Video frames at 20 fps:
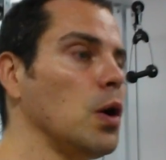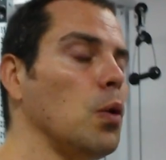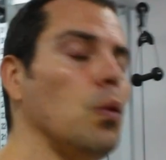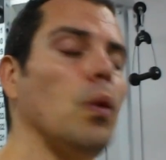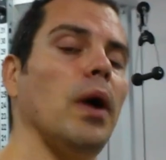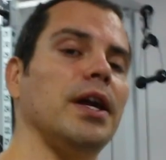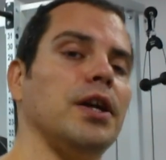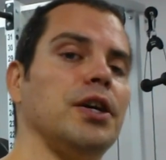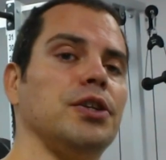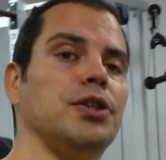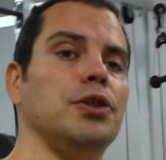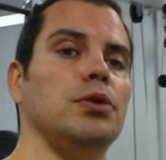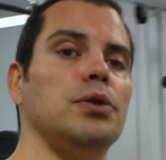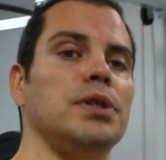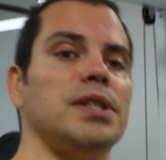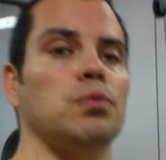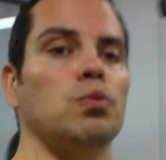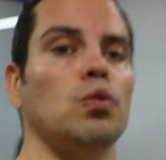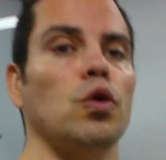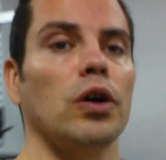what you could do
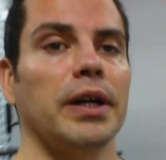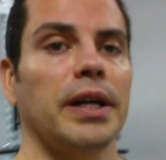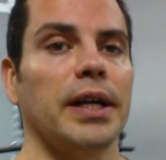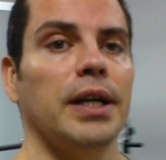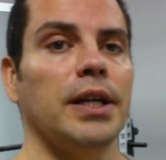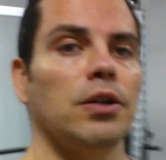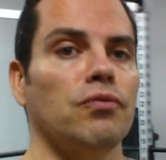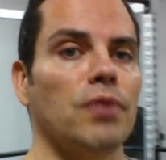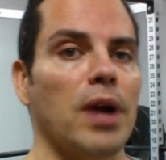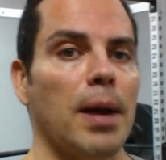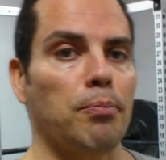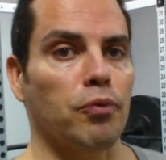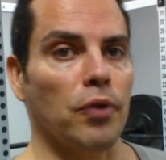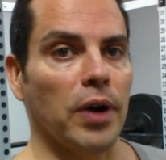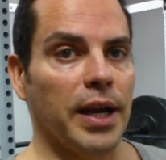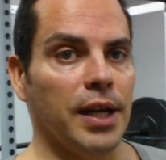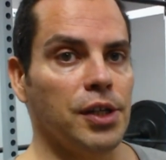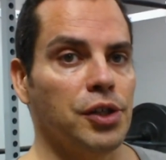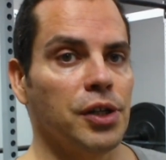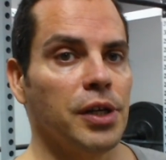is work in a rep
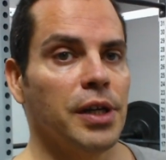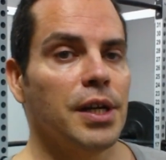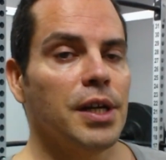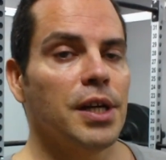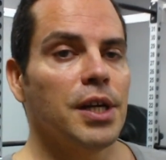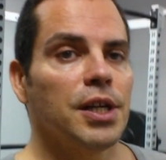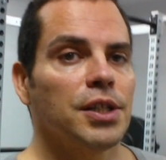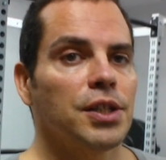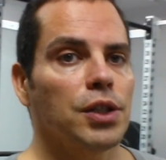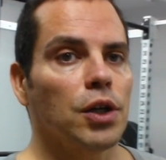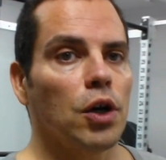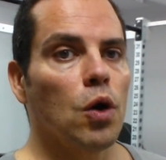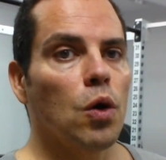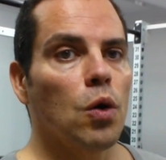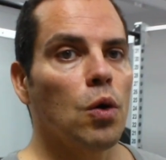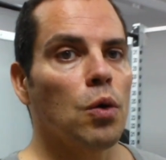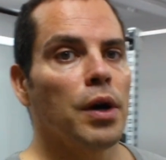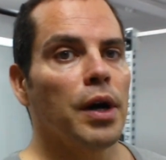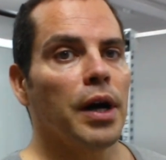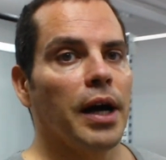range.
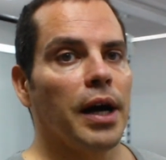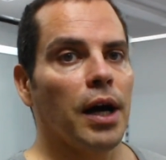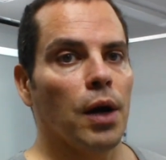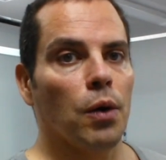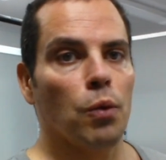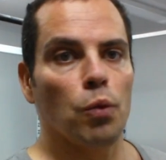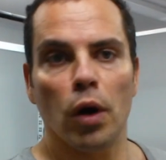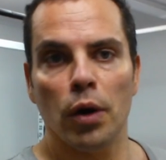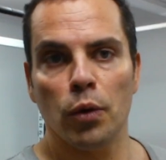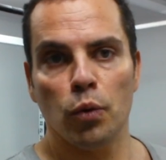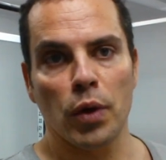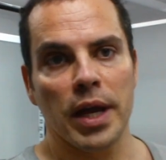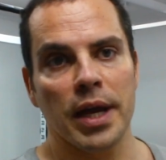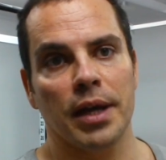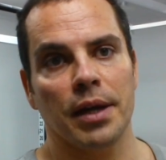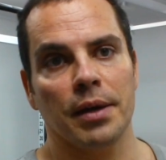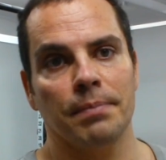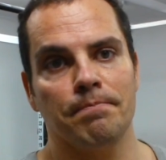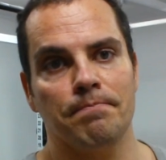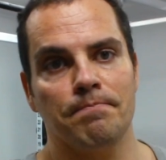So 1
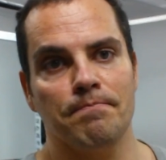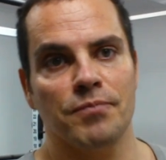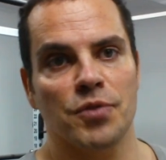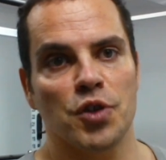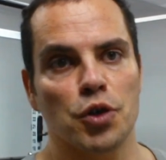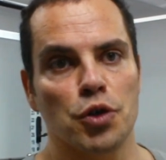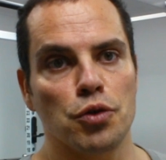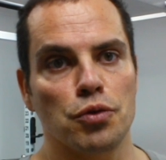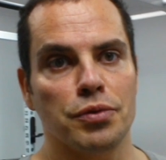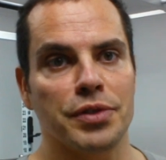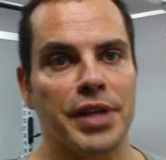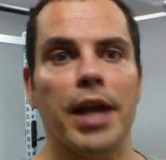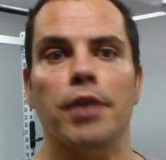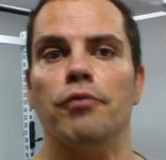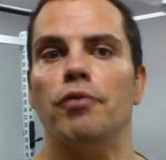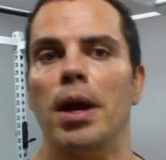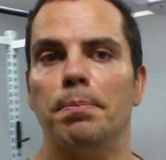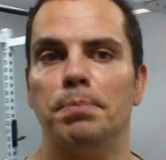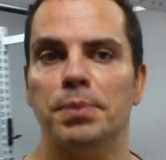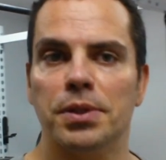week, do
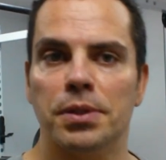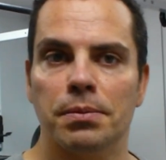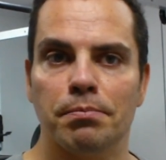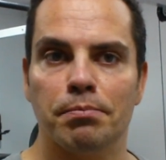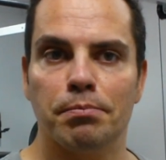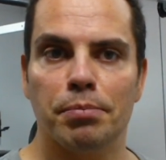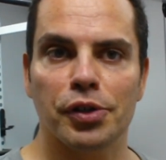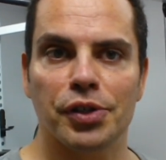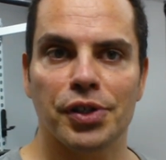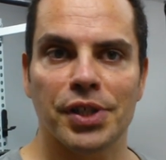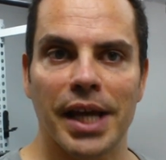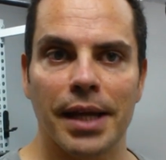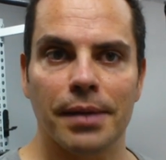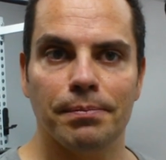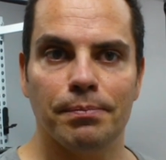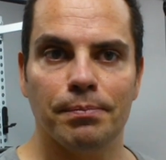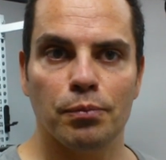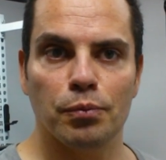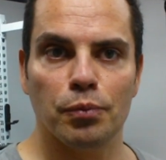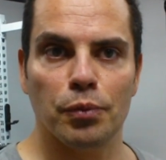10 reps per
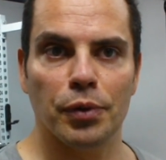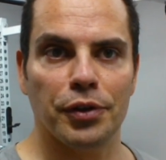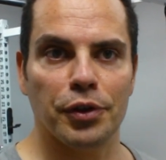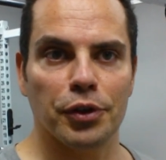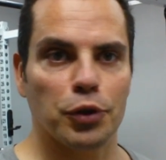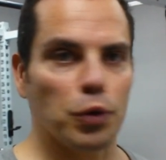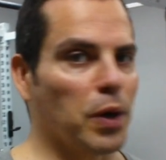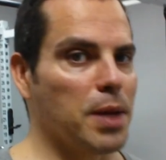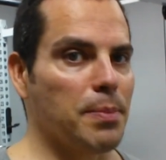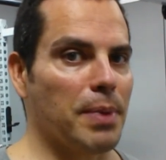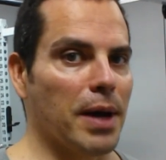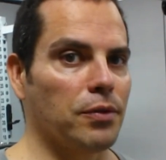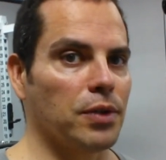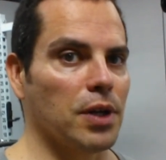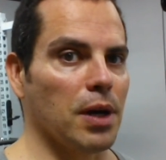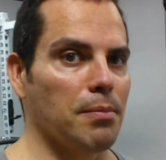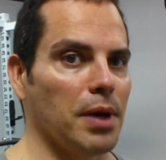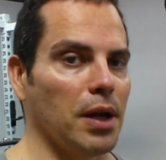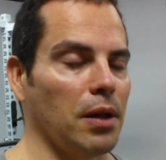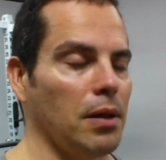set with your 20-pound
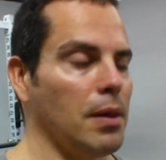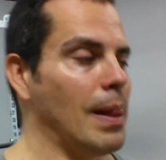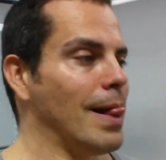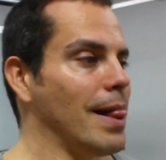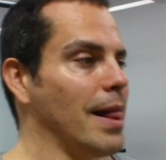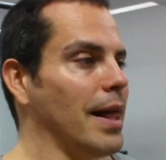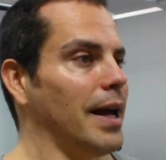dumbbell.